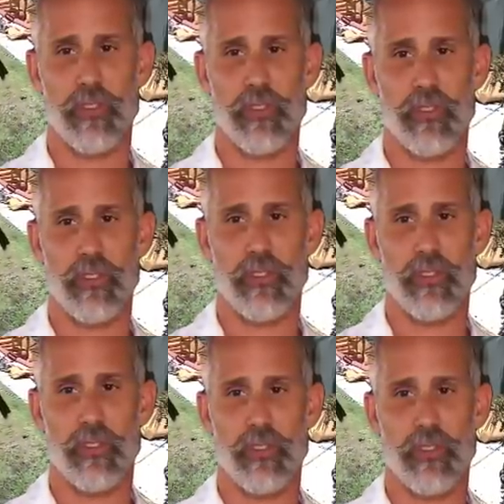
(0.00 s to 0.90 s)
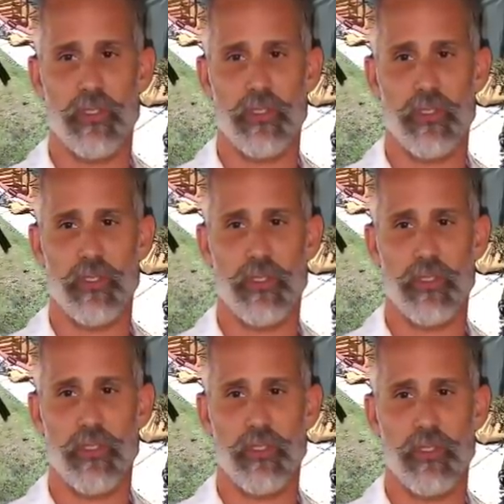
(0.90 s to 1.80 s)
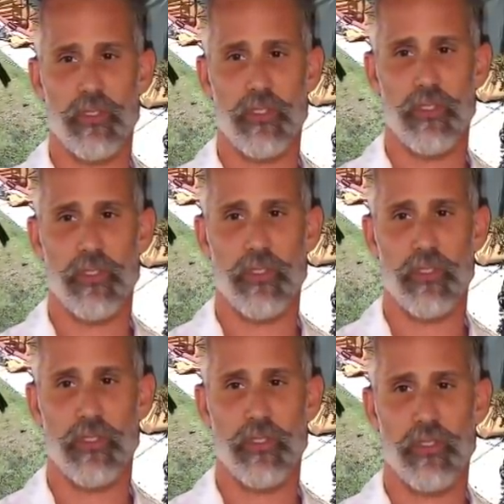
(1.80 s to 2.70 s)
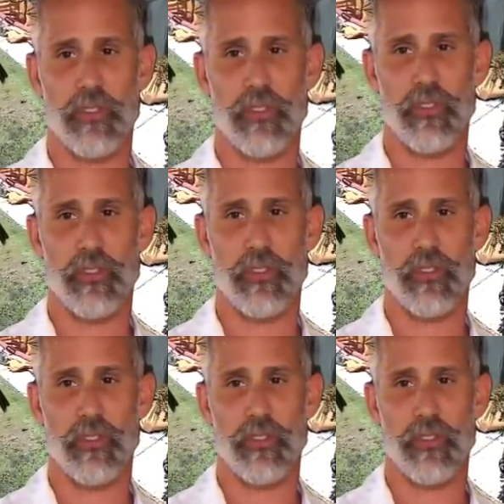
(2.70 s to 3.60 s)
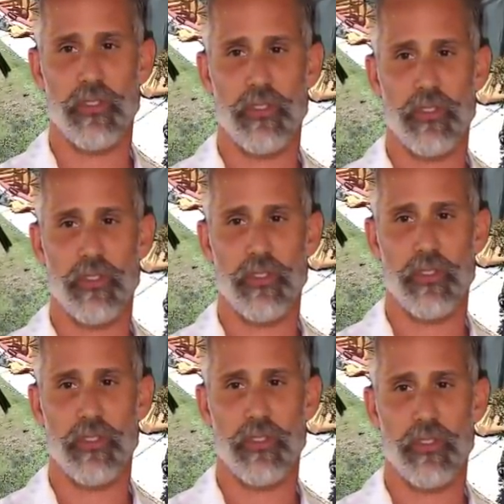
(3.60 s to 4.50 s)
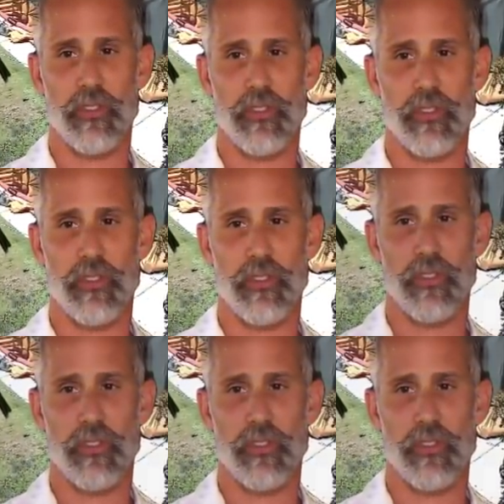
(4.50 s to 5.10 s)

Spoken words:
No words are spoken by the person on screen.